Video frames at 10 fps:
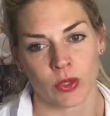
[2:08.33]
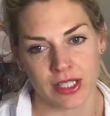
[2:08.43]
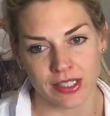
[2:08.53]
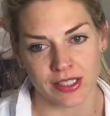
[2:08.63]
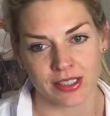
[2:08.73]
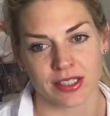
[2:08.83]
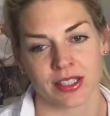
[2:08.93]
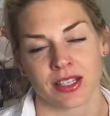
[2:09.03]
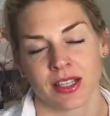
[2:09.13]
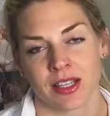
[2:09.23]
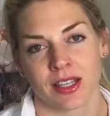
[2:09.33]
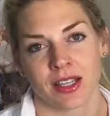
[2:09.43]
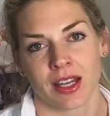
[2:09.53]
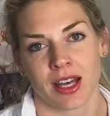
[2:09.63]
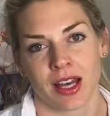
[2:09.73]
wheat,
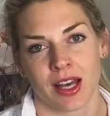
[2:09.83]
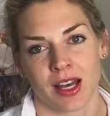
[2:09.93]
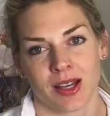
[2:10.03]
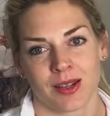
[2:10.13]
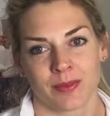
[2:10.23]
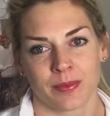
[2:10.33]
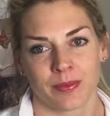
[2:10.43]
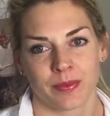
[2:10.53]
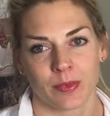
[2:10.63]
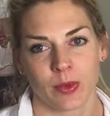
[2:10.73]
and